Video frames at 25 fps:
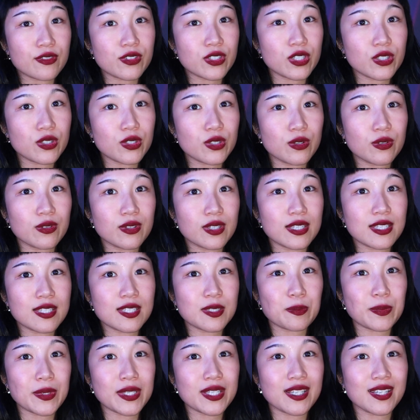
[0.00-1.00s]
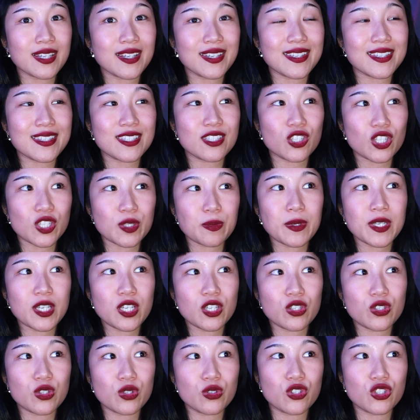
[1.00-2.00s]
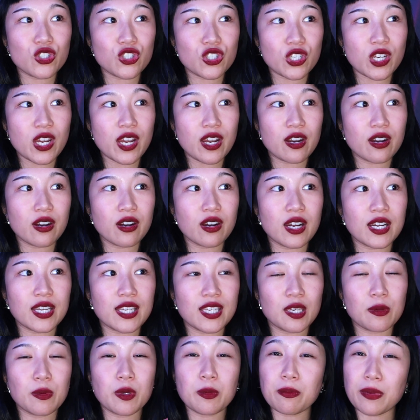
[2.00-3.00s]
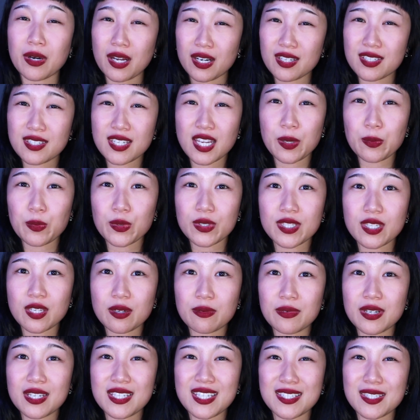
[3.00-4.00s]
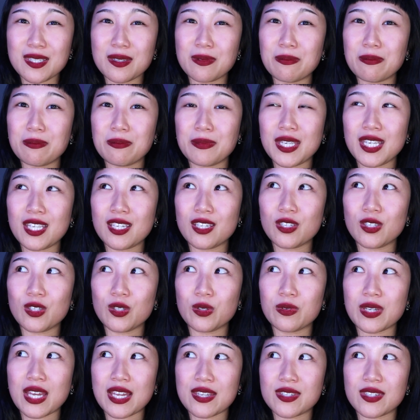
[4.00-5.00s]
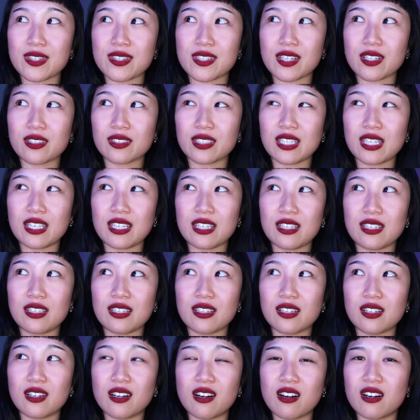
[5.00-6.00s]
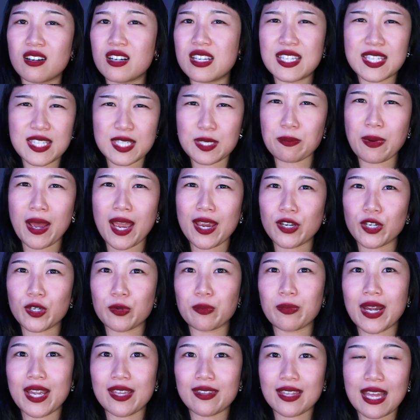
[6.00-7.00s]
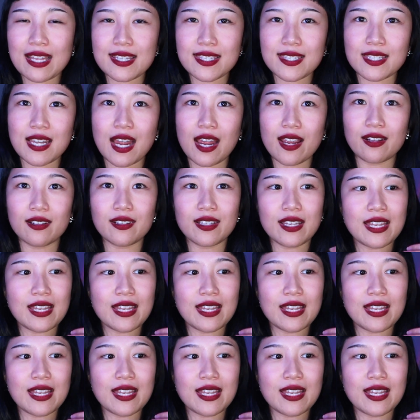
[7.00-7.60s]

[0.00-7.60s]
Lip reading: to do this, because just because you share a Kibbe body type with someone doesn't mean you necessarily are inspired by that style.